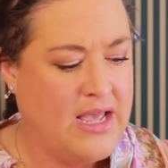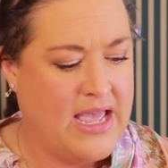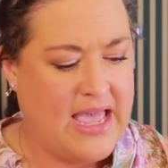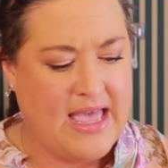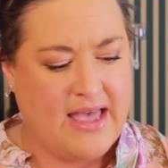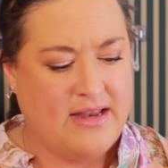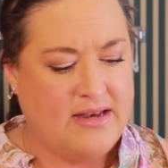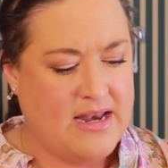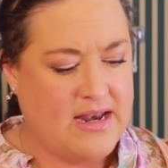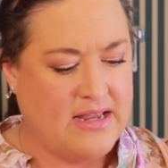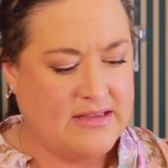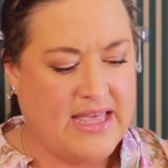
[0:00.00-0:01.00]
and
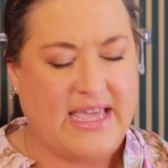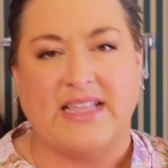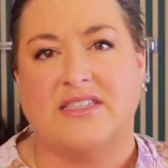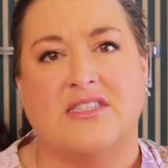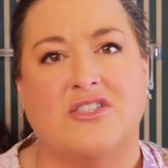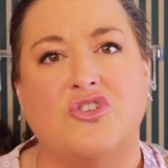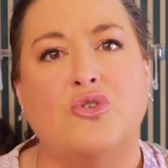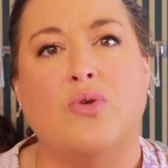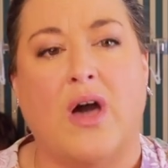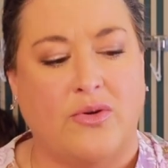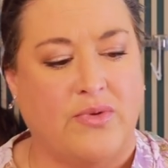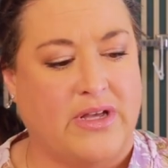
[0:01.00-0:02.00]
like it's too
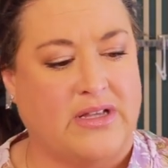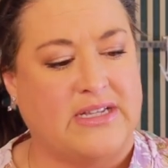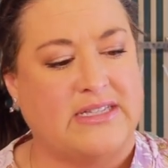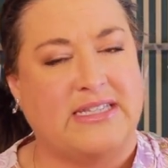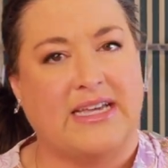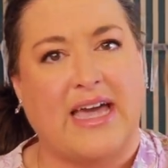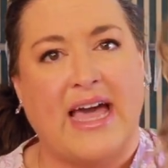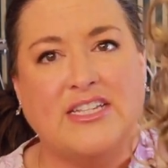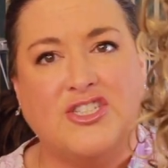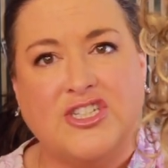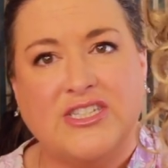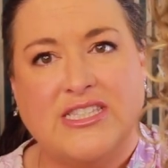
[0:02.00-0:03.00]
unrealistic. I
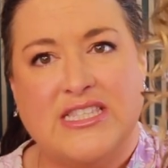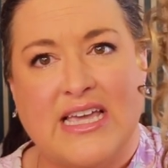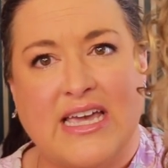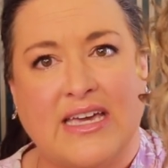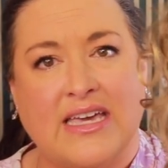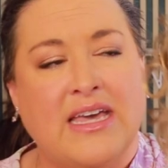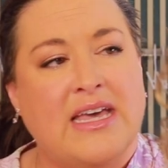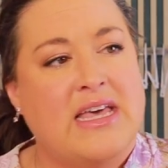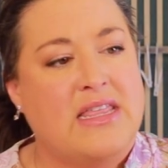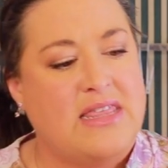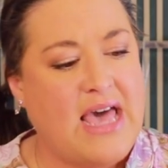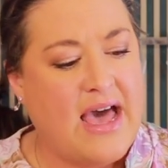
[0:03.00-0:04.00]
just think
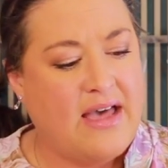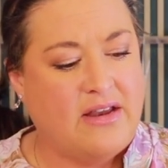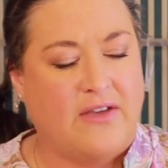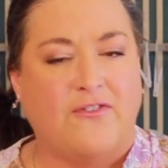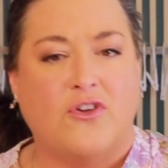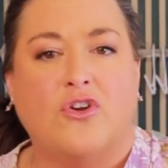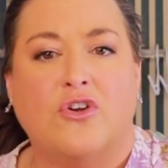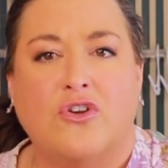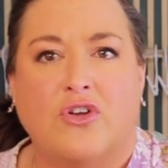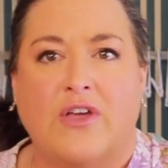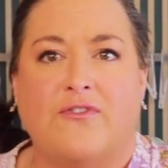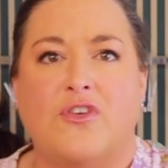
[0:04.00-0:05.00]
that if you're
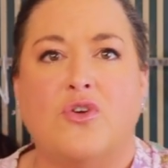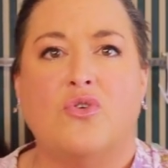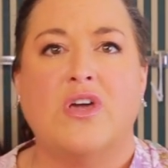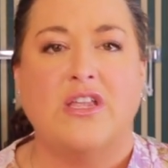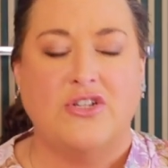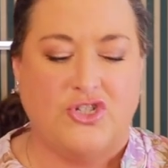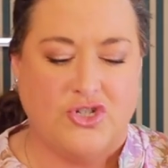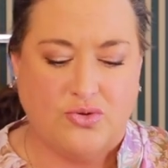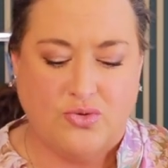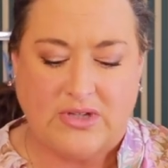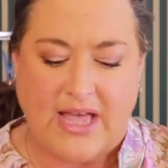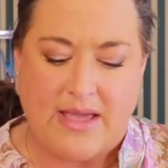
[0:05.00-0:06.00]
if you can
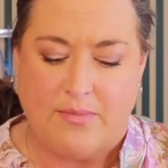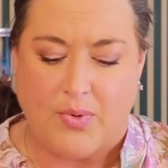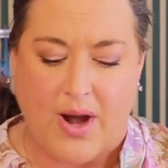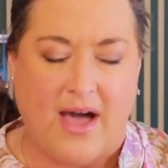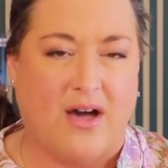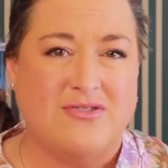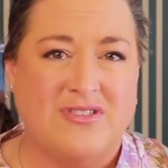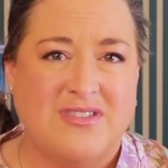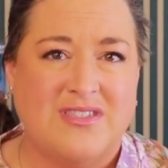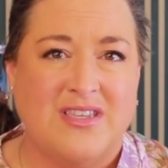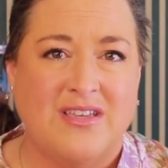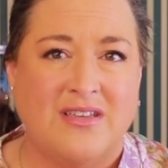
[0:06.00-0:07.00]
do light
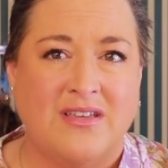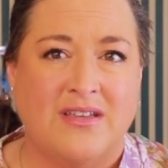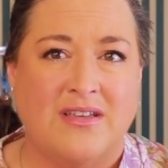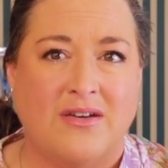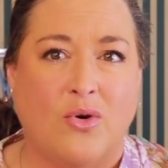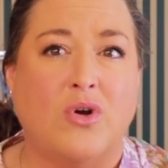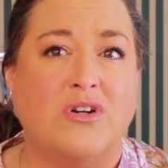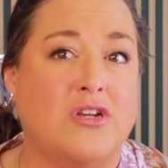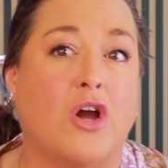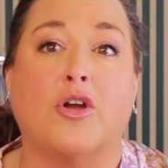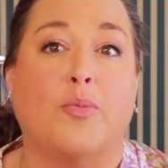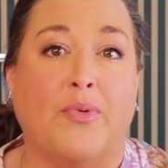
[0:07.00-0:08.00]
browns or
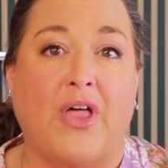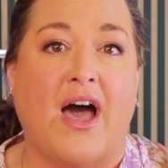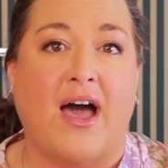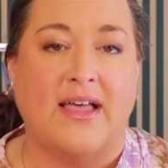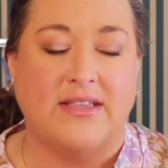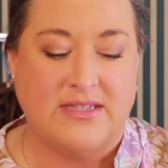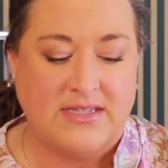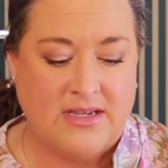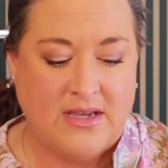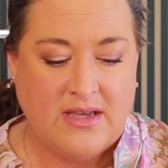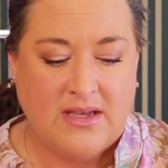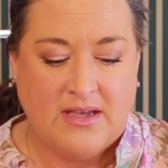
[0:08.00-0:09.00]
dark blondes,
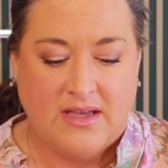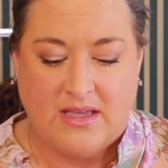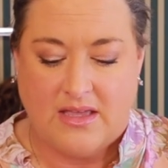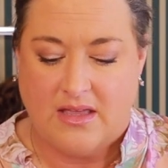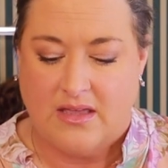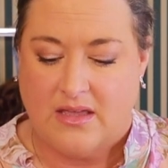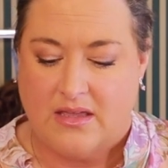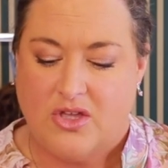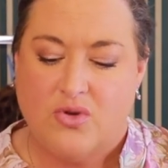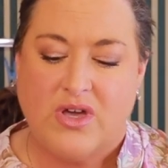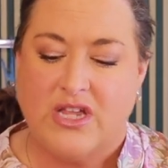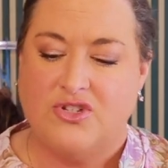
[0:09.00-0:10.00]

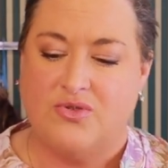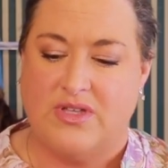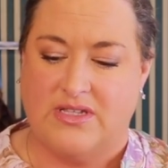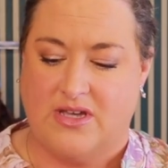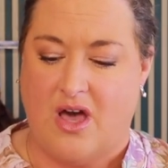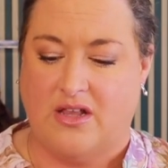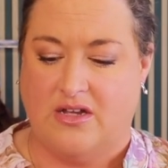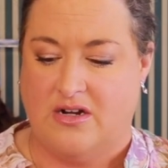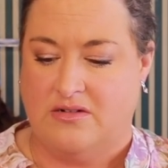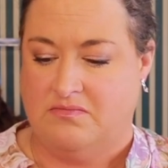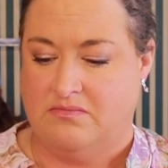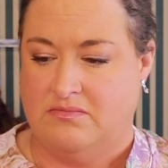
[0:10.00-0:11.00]
you can do this
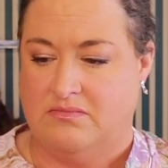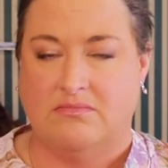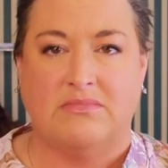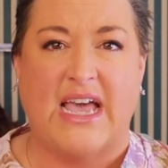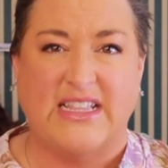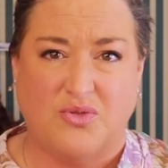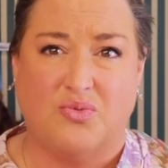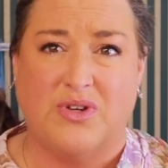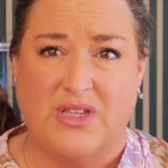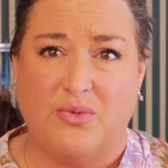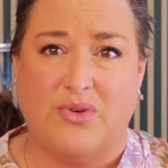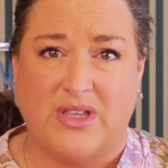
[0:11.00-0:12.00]
color. It's
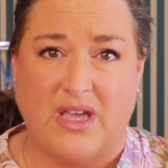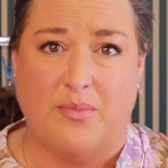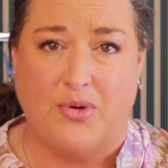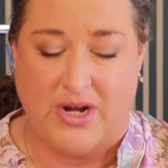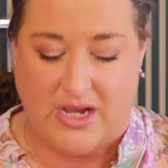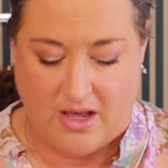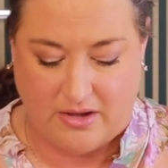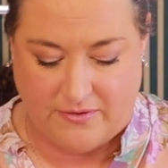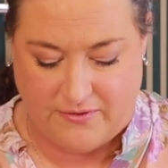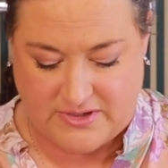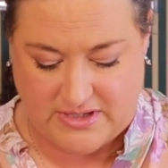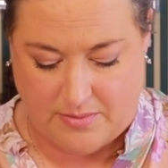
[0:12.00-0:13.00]
really, really a pretty color
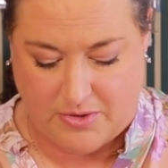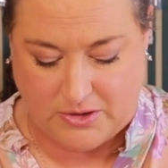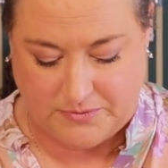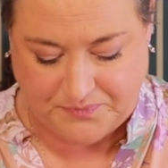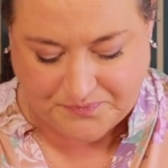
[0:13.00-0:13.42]
for summer.